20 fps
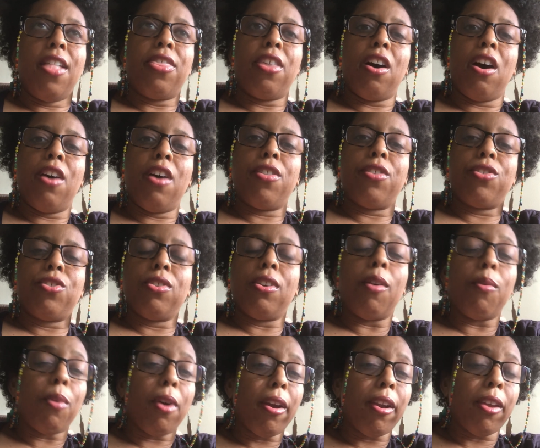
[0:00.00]
The other 2
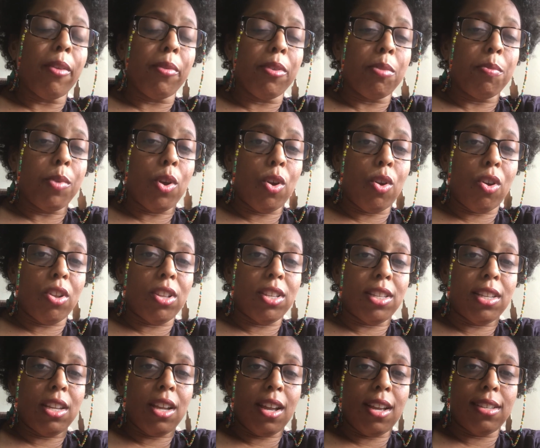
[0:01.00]
are working with me
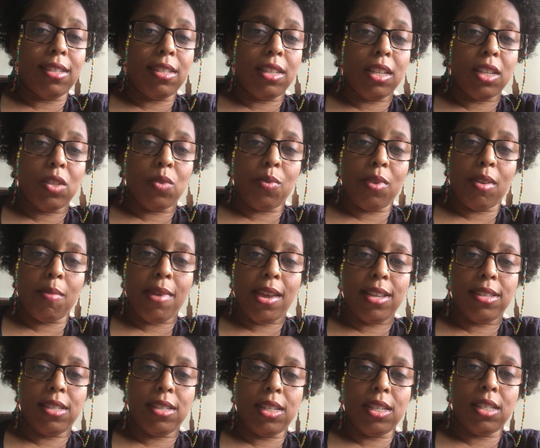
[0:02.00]
on a 6-week
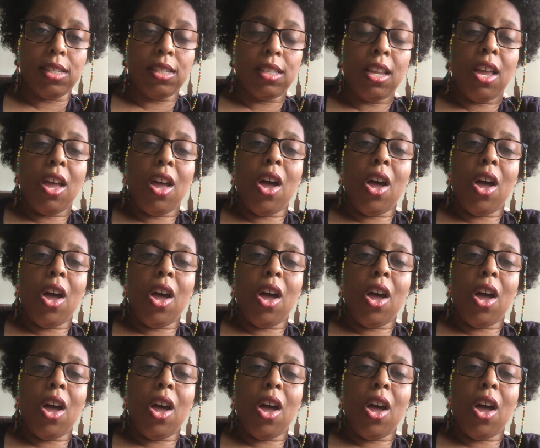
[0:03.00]
basis